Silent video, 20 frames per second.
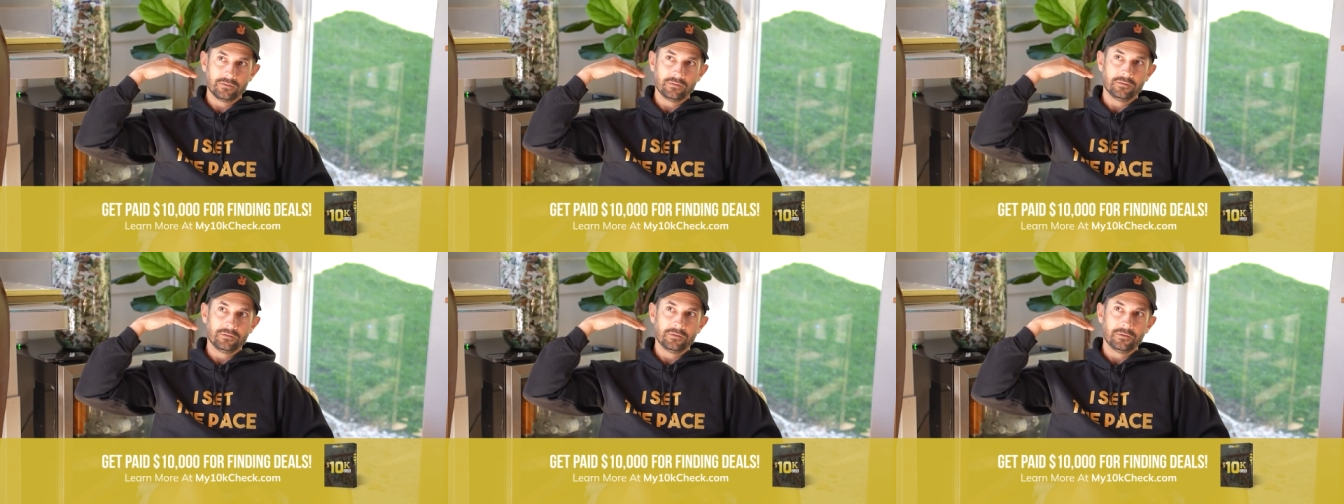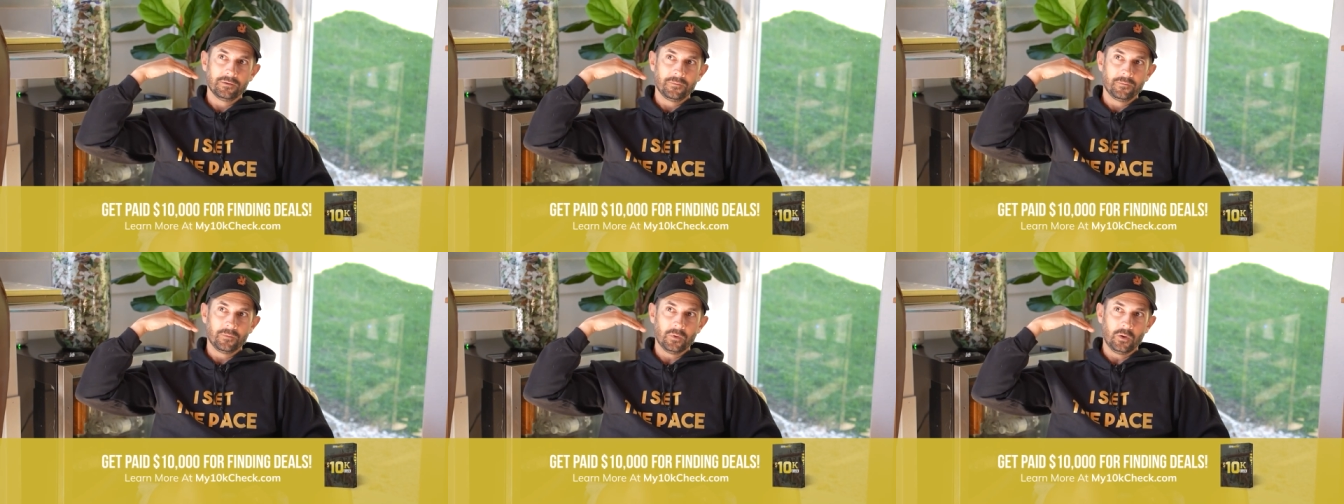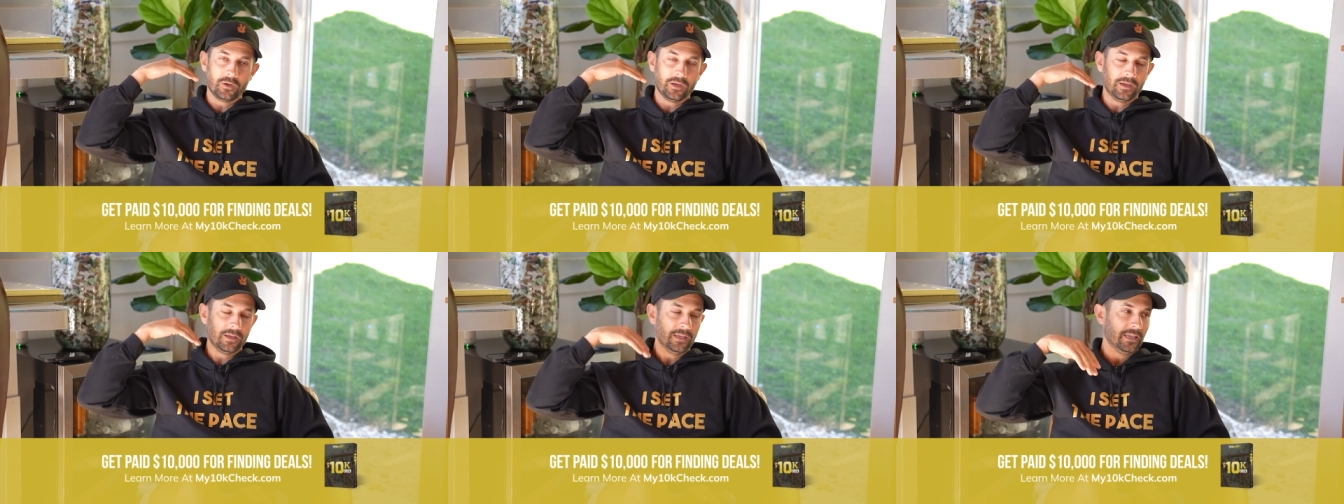No.
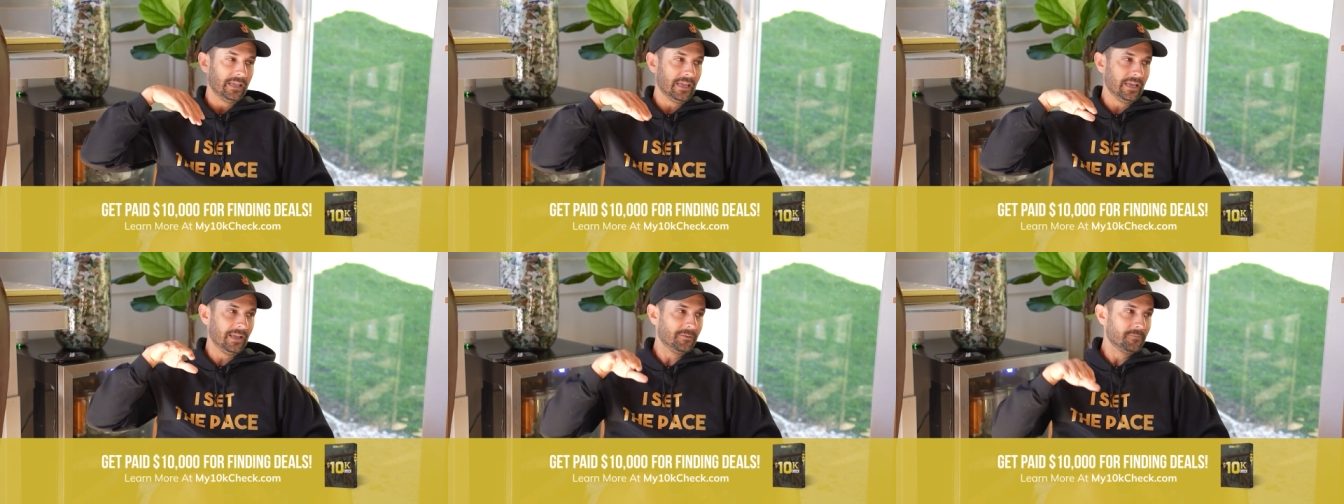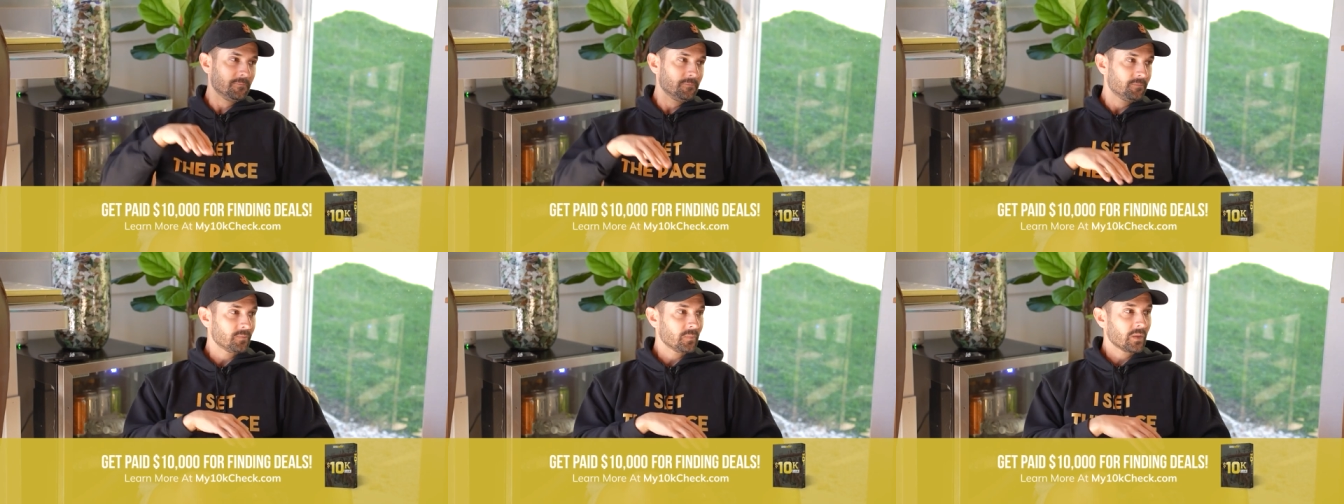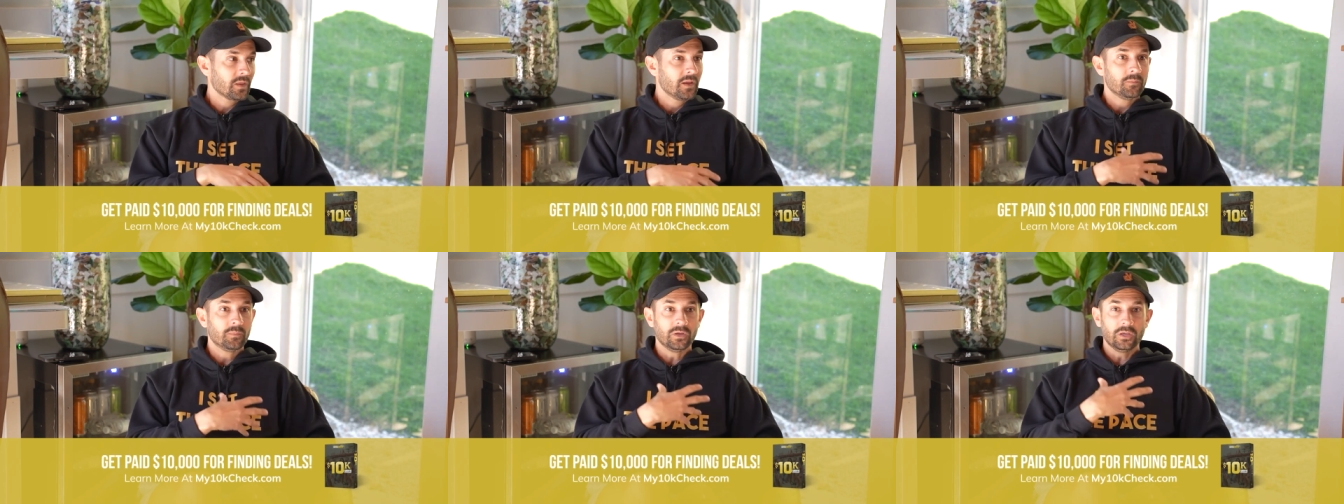Okay, he can't.
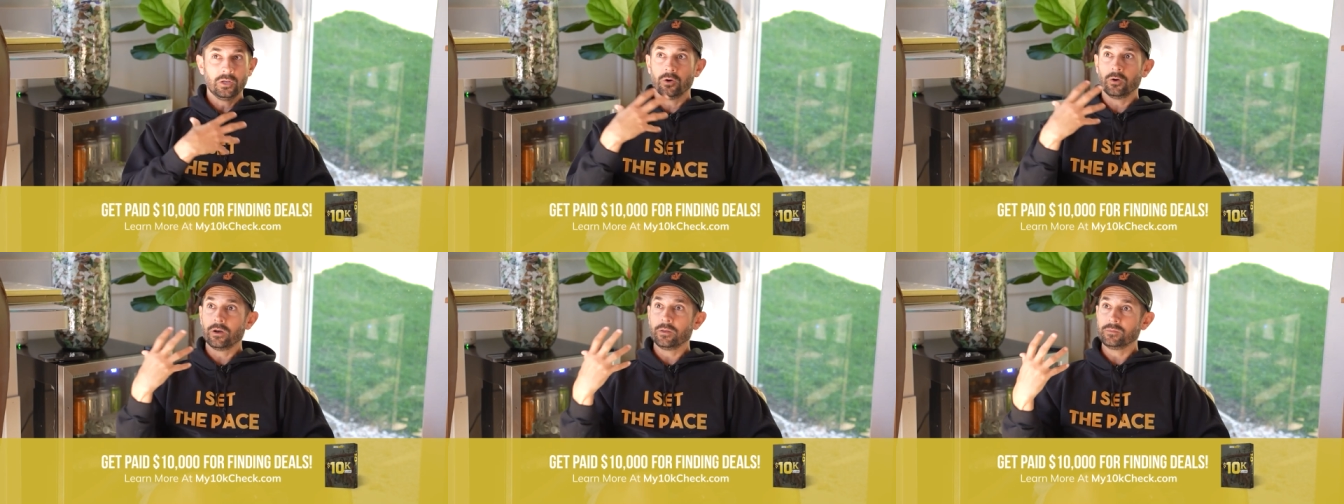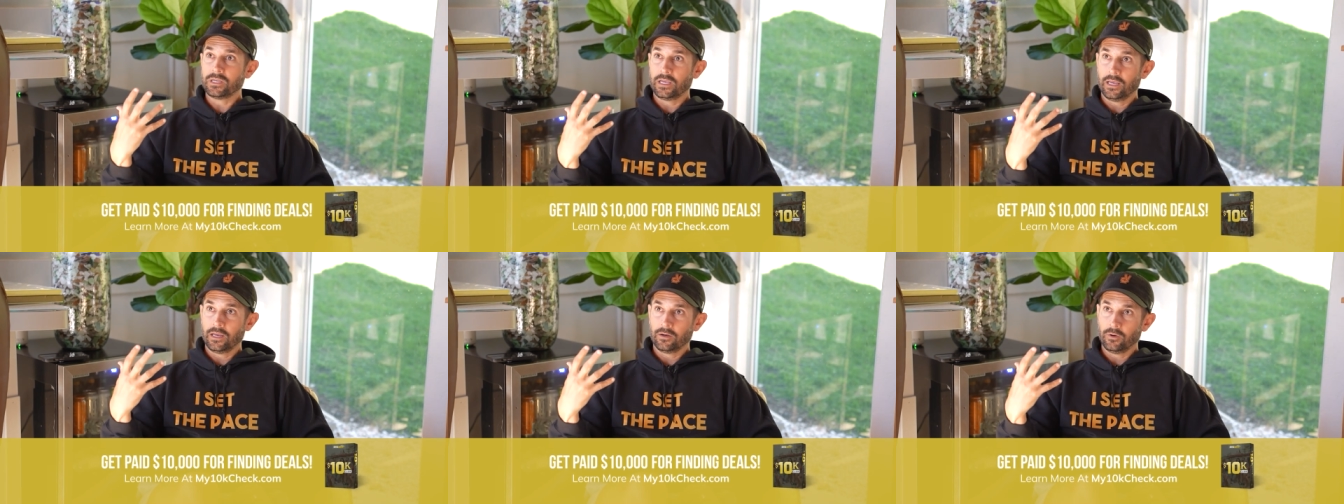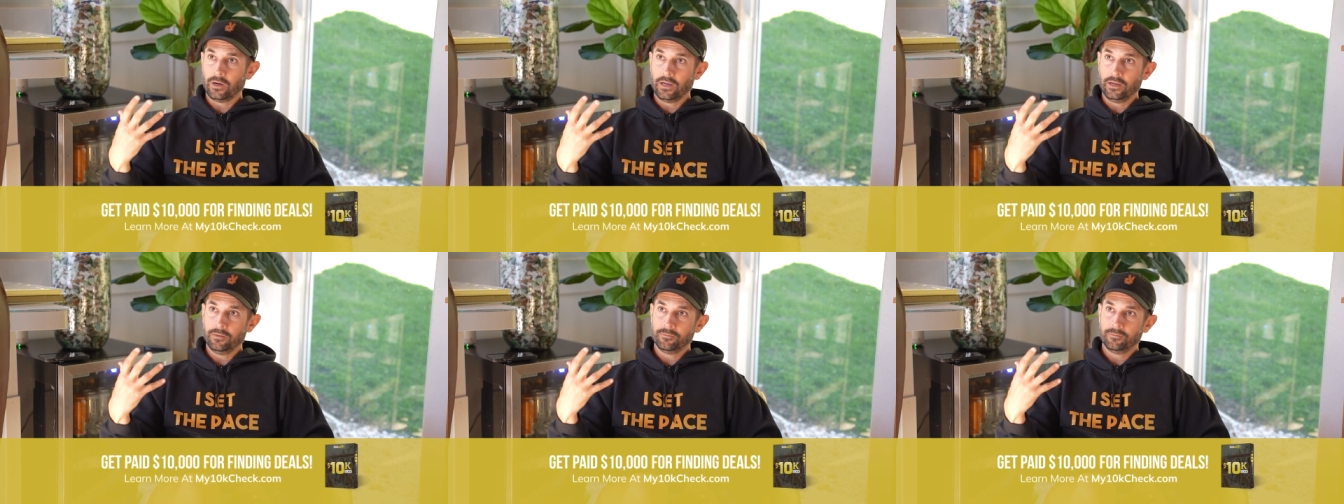But you know what I'm saying,
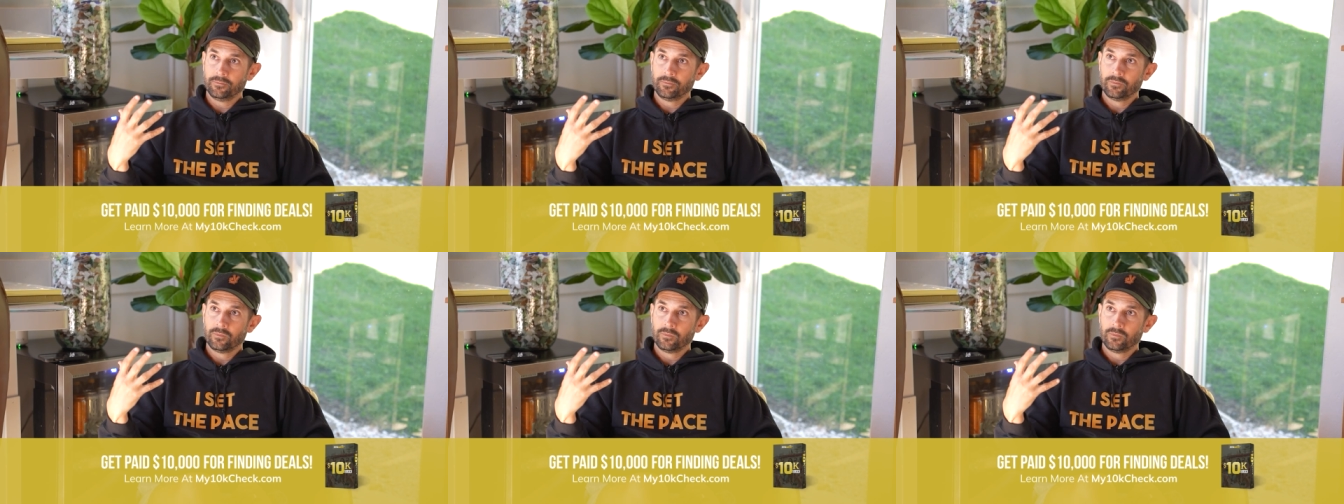right?